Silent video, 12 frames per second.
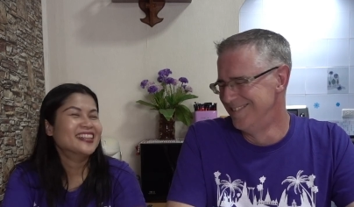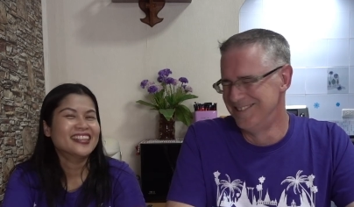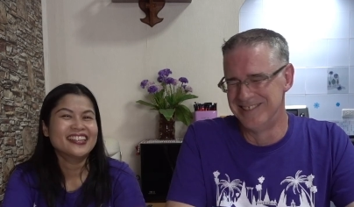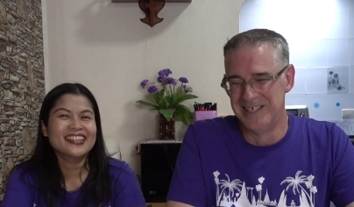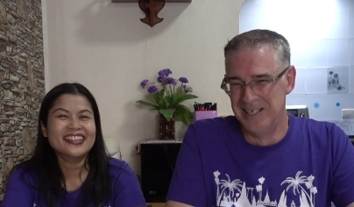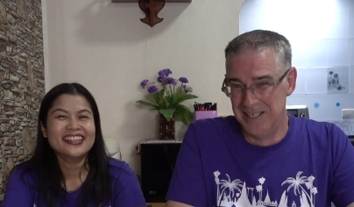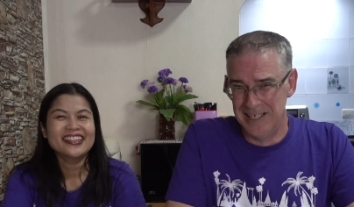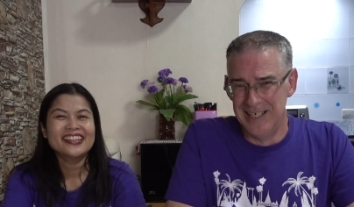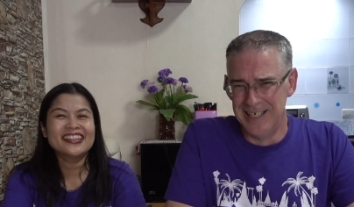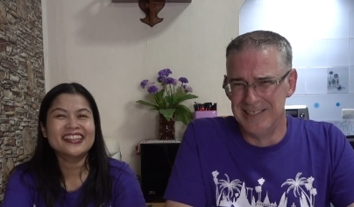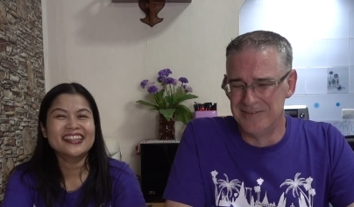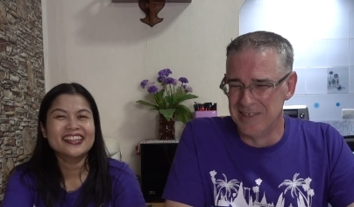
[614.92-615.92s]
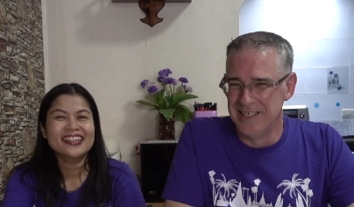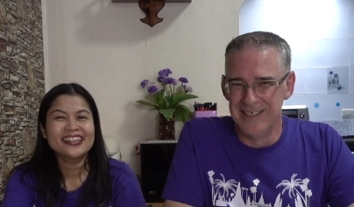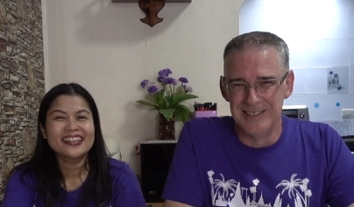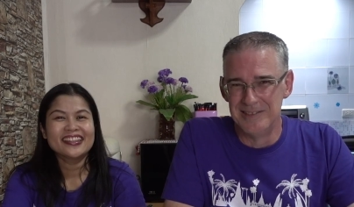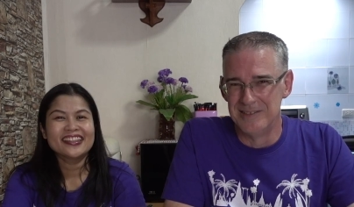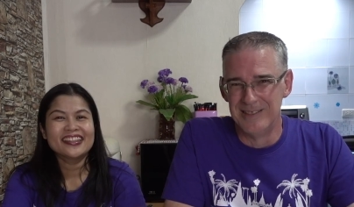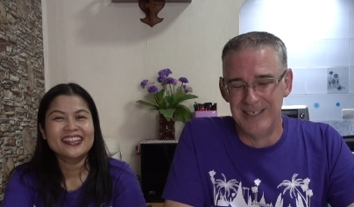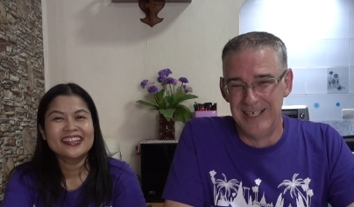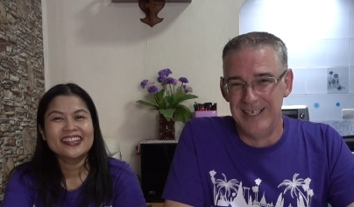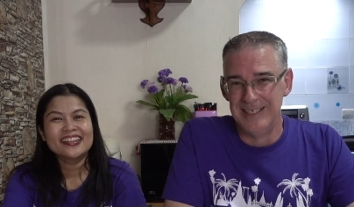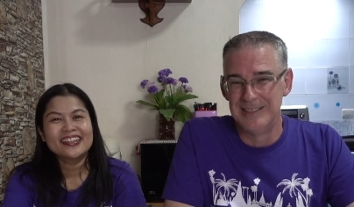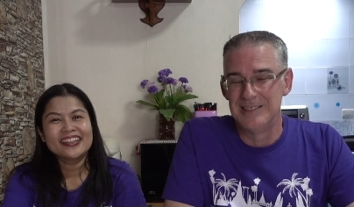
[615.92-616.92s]
Speaker 1: it's, it's, funny. It's,
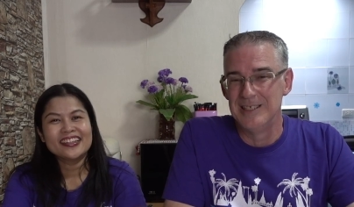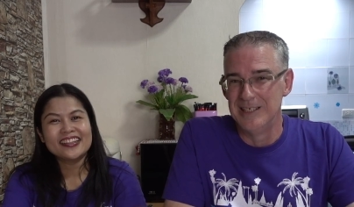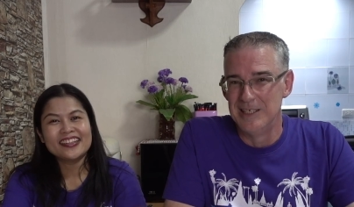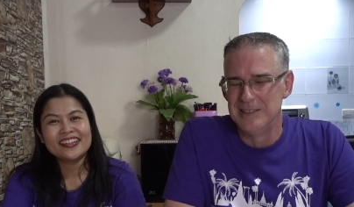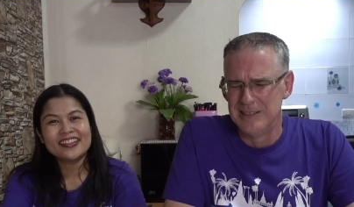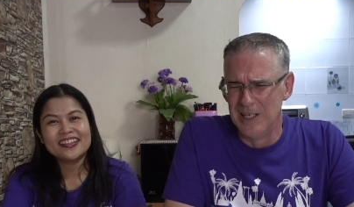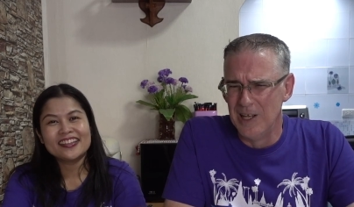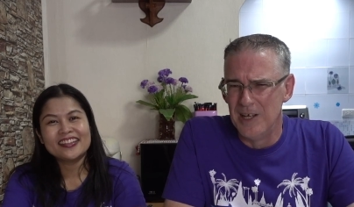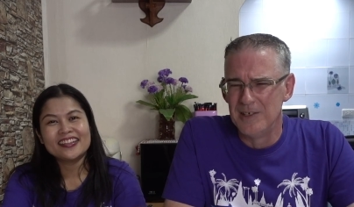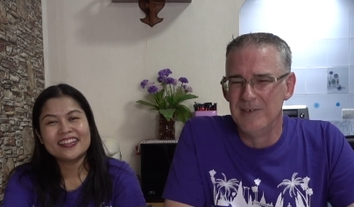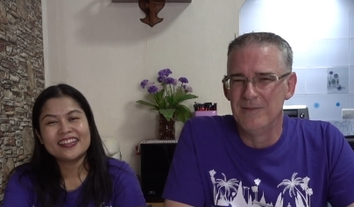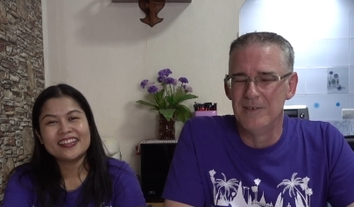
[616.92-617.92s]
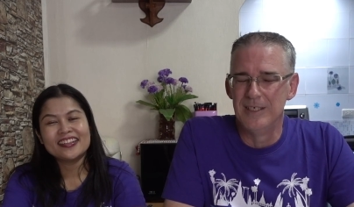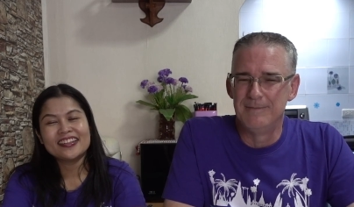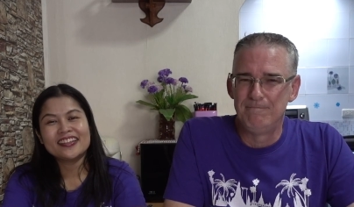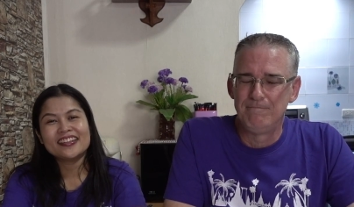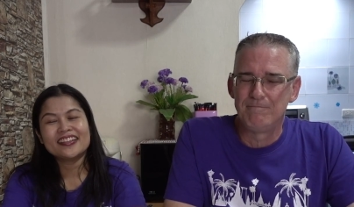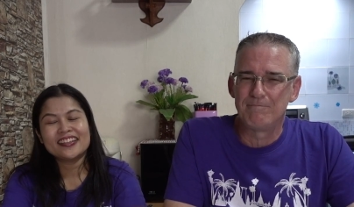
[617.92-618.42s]
it's, uh, it's a lot different.